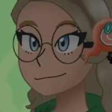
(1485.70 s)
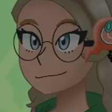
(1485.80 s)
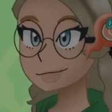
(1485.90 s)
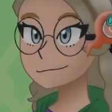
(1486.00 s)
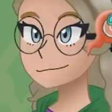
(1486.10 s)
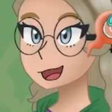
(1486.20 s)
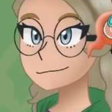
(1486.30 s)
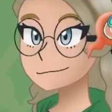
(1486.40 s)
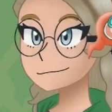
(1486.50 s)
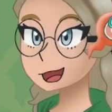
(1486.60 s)
We're going to
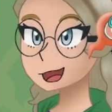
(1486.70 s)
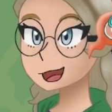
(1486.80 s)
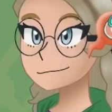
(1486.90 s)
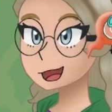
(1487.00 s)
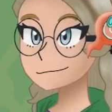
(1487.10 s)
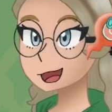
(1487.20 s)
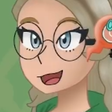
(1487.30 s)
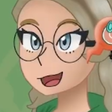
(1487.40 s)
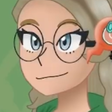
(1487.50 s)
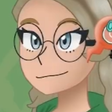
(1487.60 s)
back out Aegislash
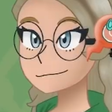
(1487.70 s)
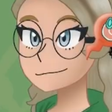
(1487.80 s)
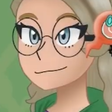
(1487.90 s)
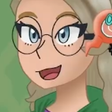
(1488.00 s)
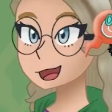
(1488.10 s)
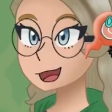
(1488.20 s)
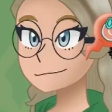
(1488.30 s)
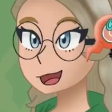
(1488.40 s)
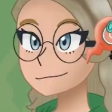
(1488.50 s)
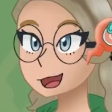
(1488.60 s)
into what I think can do
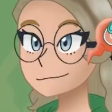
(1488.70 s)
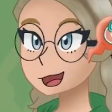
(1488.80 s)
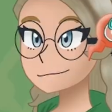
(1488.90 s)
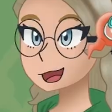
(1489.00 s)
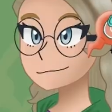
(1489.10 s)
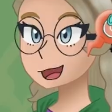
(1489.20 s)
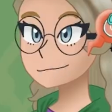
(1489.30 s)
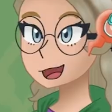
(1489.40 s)
a little more damage.